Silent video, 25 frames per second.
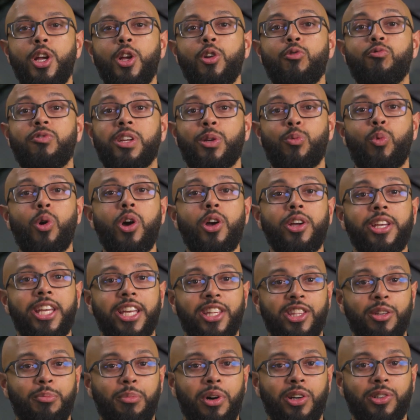
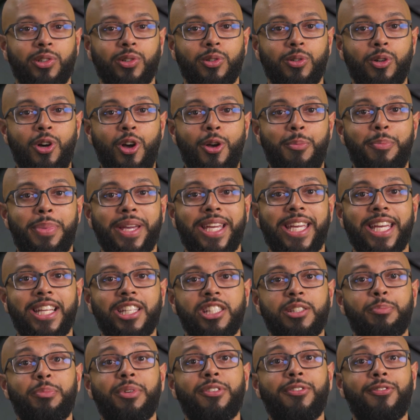Reworking the model
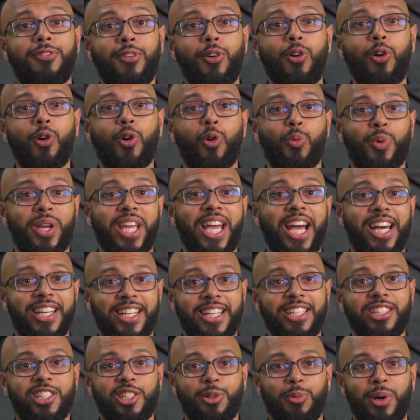begins before we head
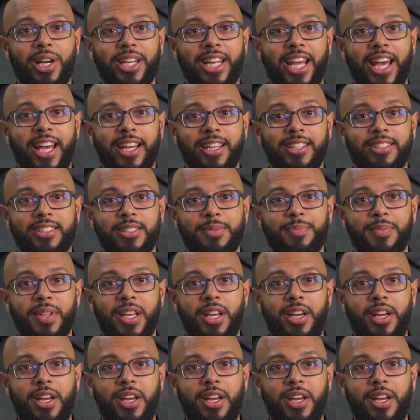into NX.